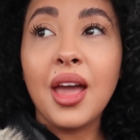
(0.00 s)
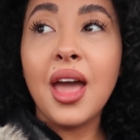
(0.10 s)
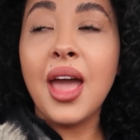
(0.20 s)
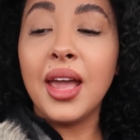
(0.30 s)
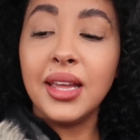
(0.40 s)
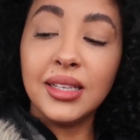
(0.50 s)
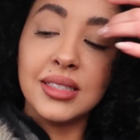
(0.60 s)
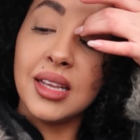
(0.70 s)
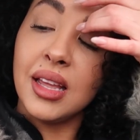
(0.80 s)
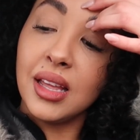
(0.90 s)

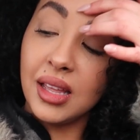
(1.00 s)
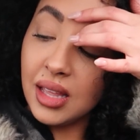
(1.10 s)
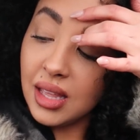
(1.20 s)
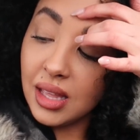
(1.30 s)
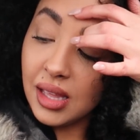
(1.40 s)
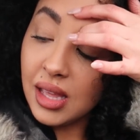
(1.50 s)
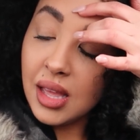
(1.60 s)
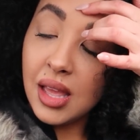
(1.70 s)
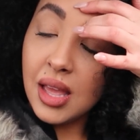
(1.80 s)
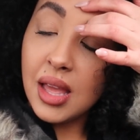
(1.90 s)
And
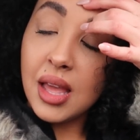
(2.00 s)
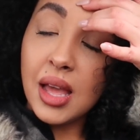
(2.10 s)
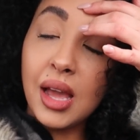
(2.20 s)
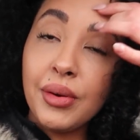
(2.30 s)
I